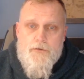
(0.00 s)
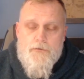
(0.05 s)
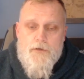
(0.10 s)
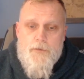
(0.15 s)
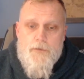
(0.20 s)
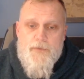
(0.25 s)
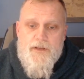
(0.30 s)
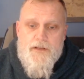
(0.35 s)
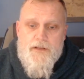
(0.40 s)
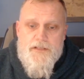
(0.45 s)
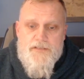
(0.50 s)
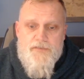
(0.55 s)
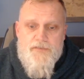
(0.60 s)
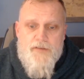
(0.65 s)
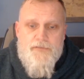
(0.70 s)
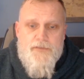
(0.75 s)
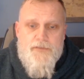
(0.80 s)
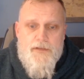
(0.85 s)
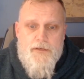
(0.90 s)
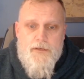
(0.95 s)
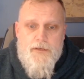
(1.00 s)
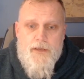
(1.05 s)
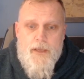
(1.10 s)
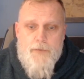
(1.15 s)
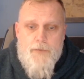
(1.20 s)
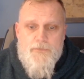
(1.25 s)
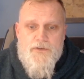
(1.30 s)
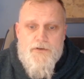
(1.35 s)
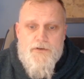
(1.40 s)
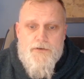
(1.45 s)
I mean, it's 15 game
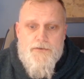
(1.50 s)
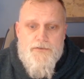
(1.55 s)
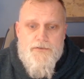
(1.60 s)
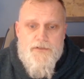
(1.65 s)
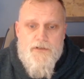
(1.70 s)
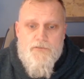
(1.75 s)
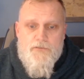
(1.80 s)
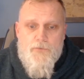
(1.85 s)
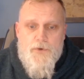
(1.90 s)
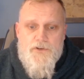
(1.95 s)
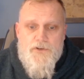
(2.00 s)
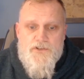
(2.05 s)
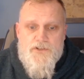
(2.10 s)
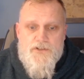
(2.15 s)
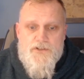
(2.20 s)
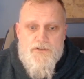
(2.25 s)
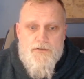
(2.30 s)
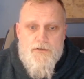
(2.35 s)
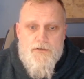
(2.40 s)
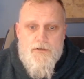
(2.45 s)
turns, of which